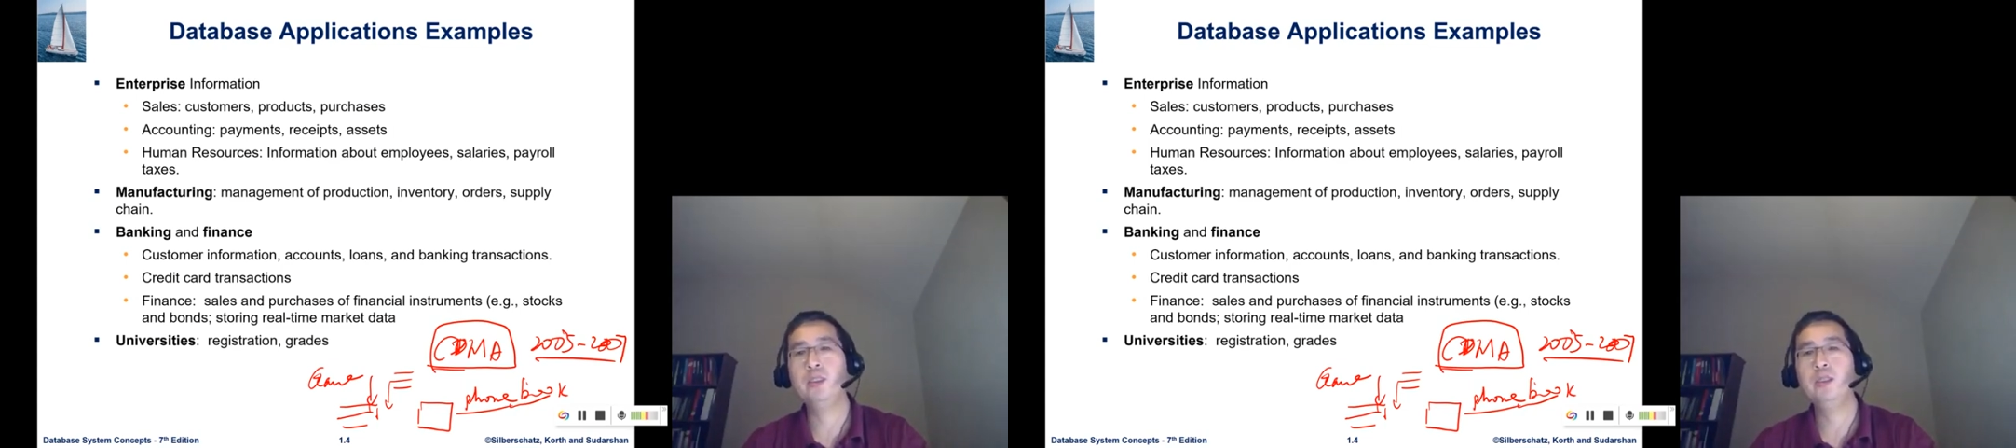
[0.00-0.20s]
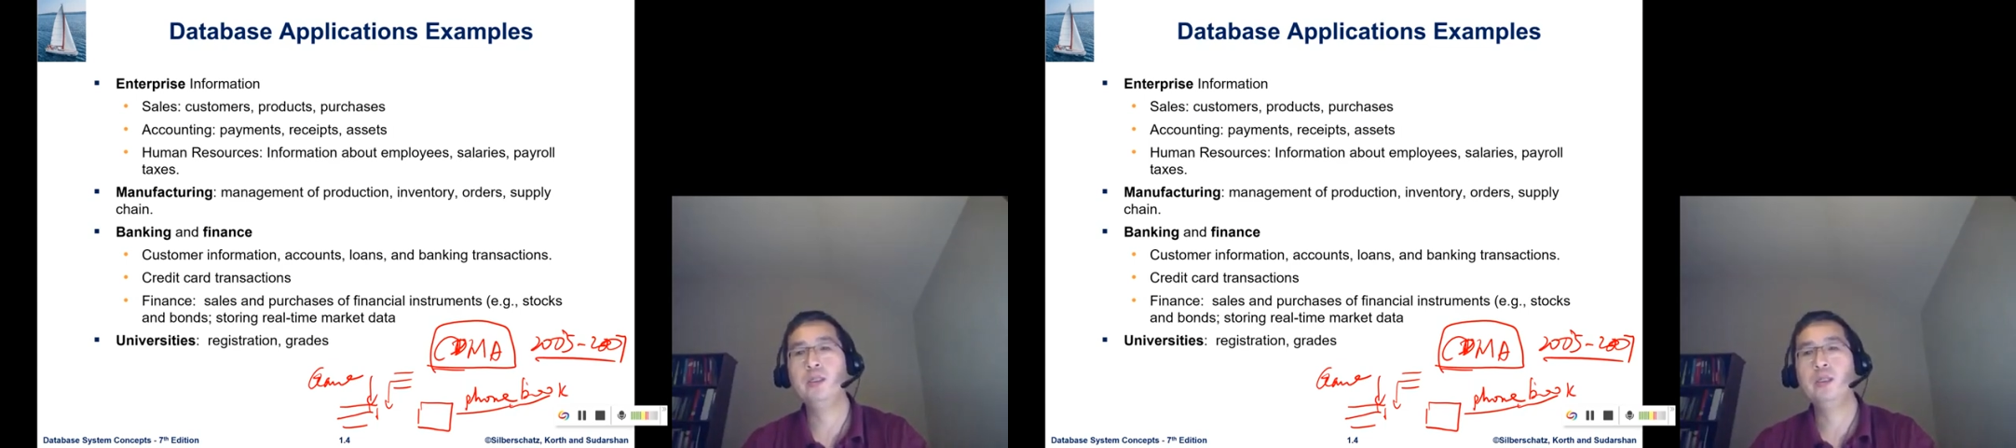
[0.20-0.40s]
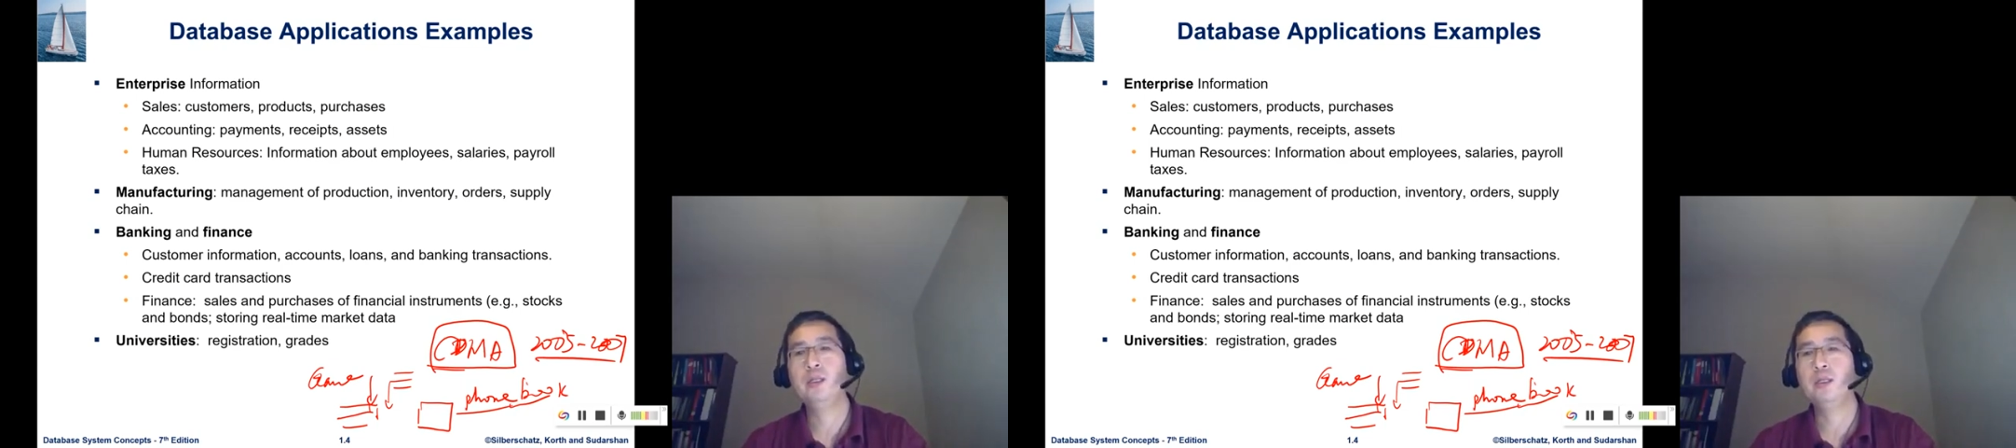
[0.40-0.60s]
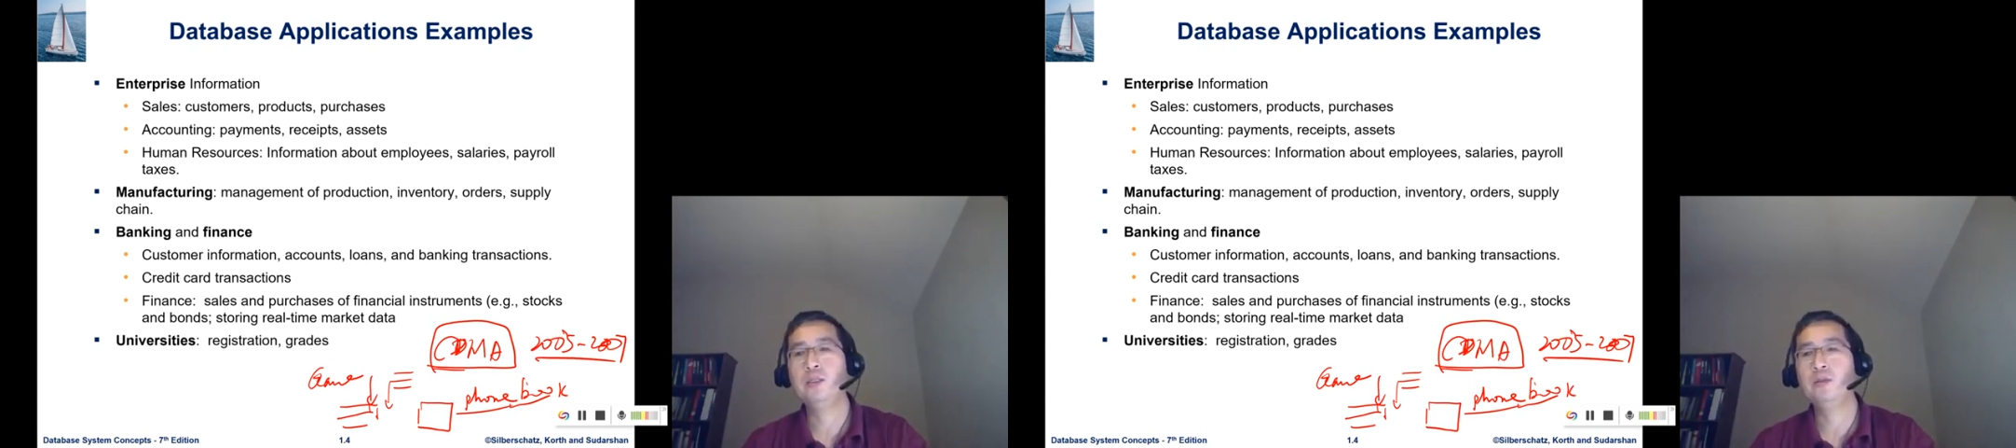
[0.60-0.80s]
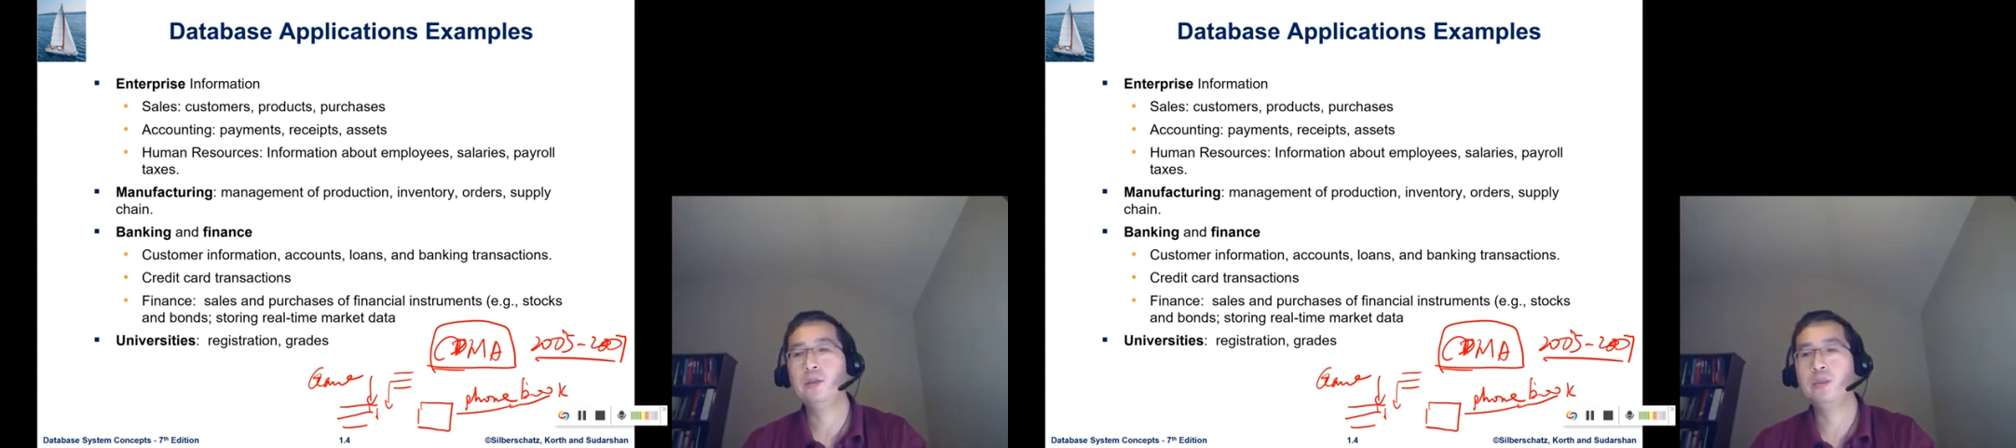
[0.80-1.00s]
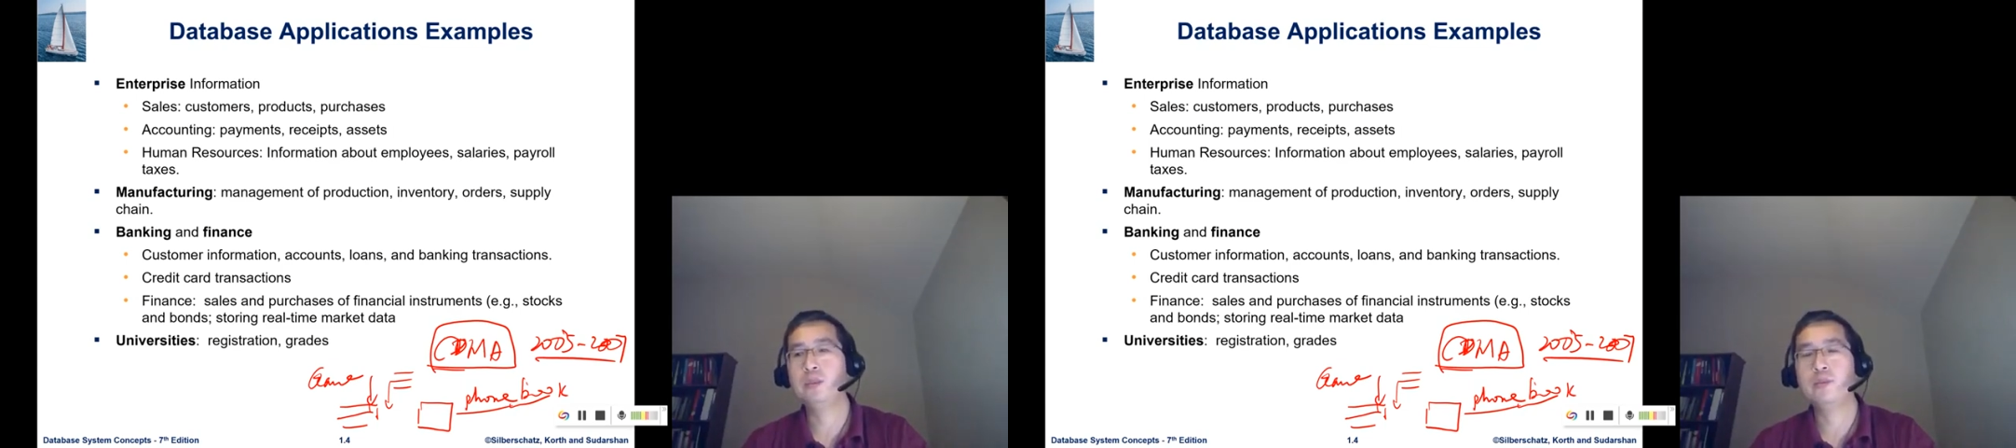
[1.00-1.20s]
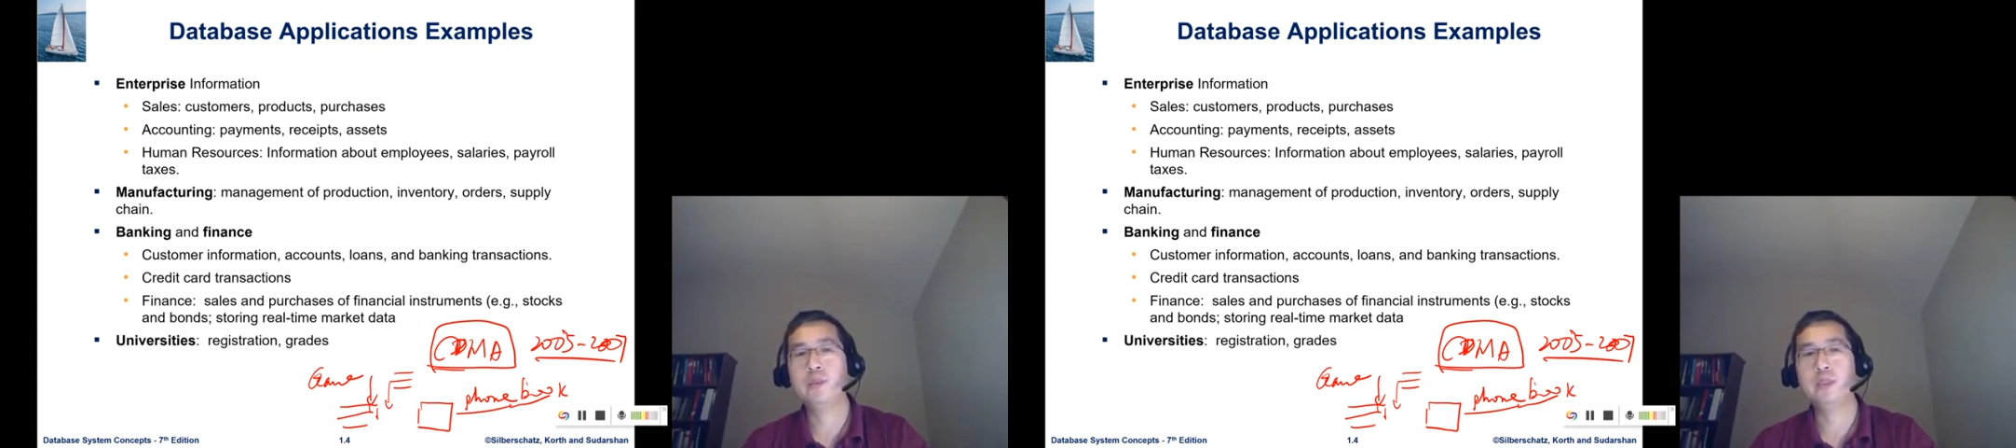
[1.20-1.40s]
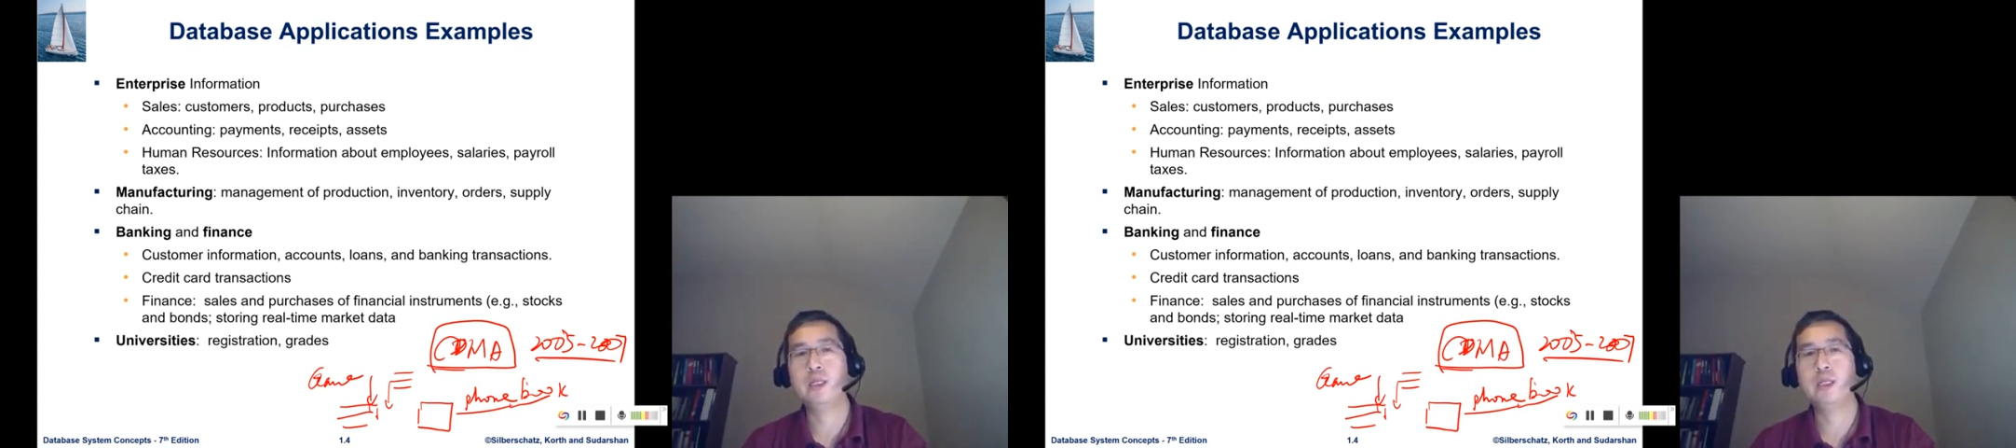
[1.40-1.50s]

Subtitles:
The customer